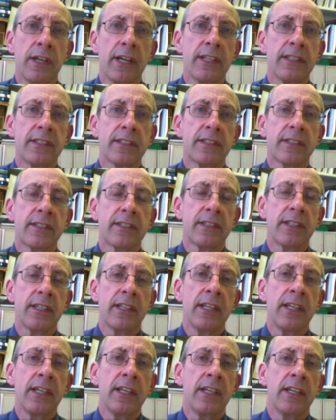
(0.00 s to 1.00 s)
has
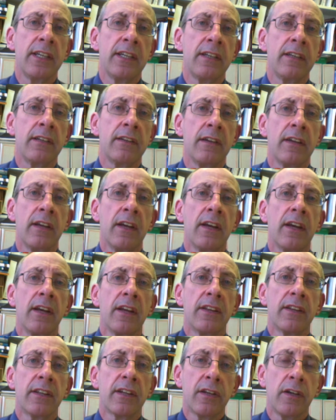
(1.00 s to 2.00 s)
seen
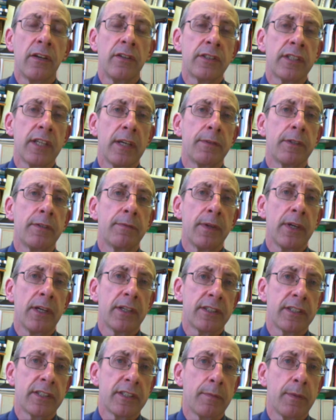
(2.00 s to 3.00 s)
the concept of
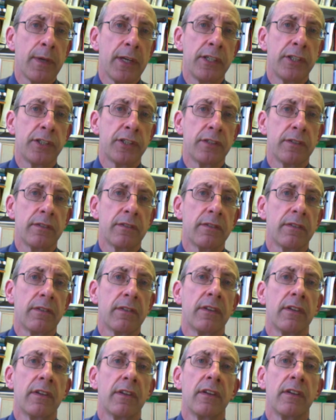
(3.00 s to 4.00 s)
participation,
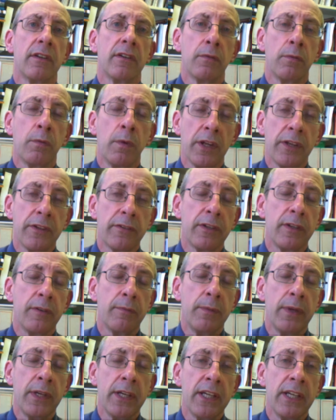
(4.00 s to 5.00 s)
whether it
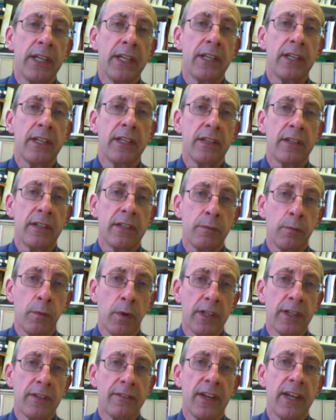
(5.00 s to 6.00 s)
be in
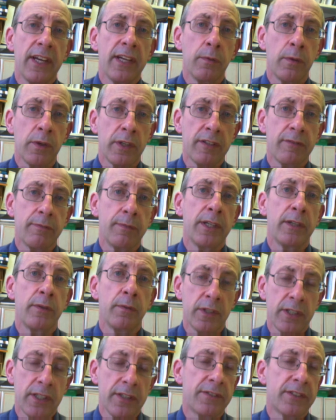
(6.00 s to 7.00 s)
1FA, 1FB,
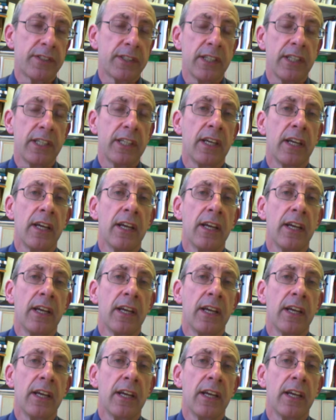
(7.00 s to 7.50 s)
1FC,